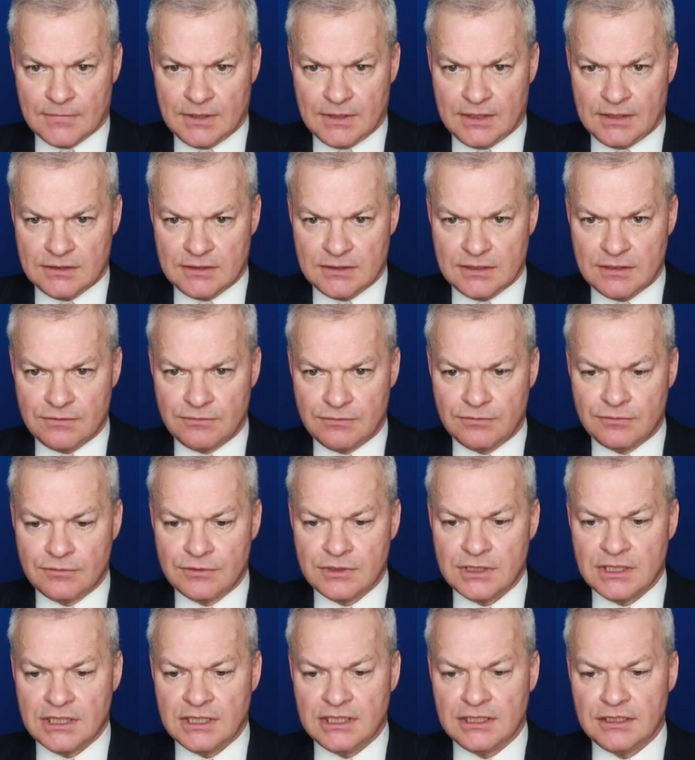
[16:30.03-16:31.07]
Is there
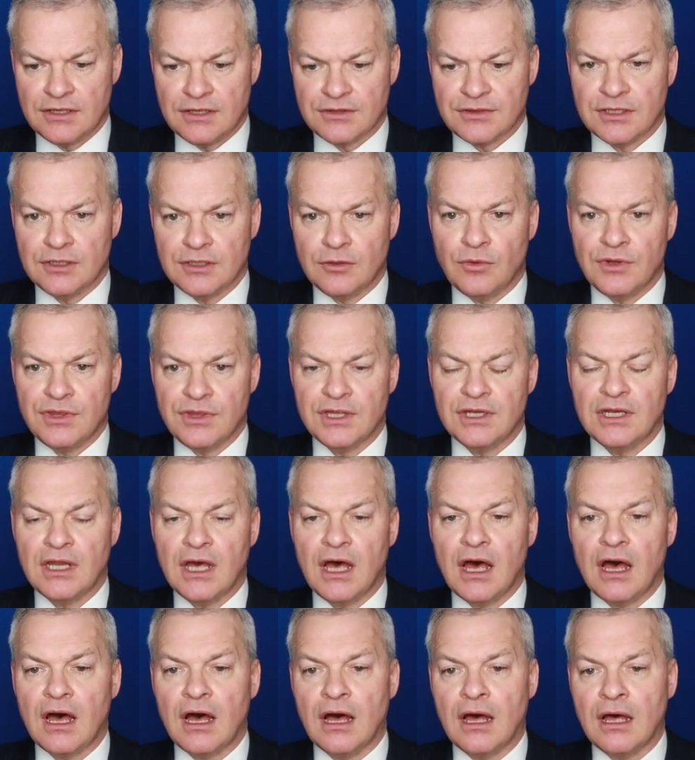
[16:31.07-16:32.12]
really nothing with an
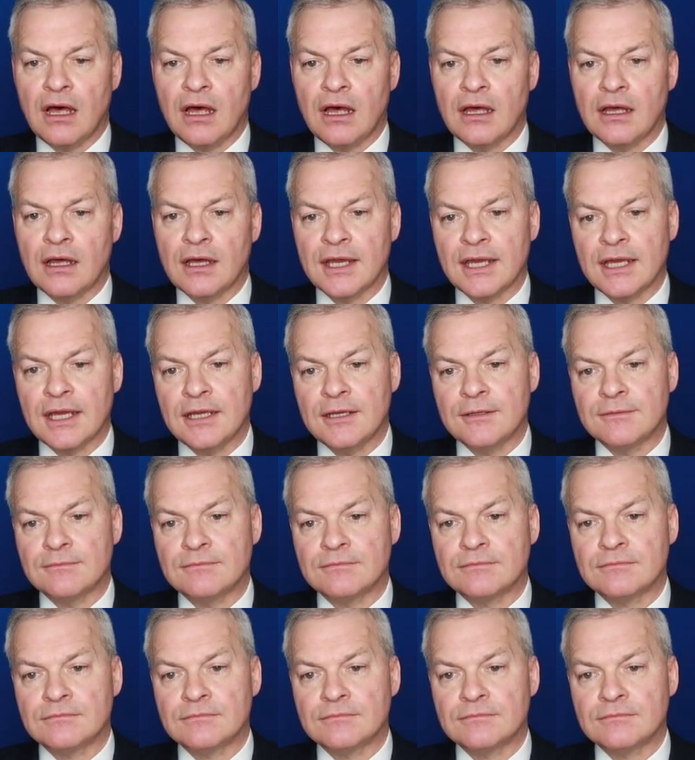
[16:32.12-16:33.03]
I?